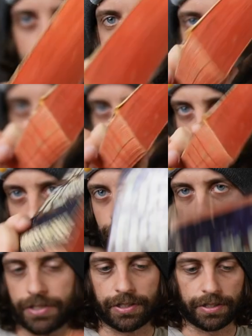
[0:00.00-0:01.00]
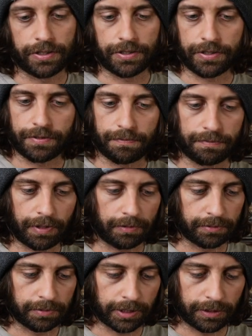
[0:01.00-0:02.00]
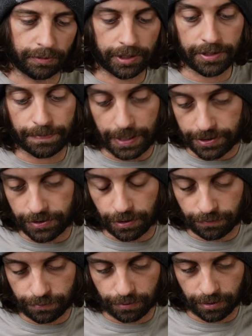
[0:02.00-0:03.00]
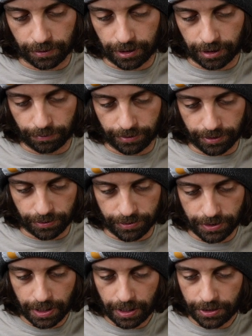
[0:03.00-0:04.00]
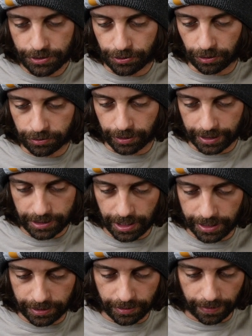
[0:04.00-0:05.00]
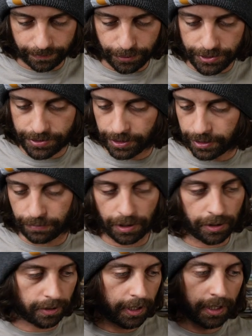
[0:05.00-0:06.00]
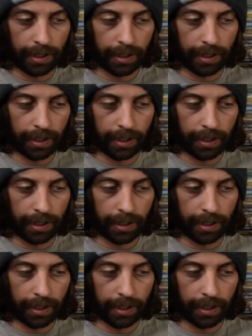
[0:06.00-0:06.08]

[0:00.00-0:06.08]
ever, and this is probably what he's best known for, along with those Star Trek tie-in novels that he wrote.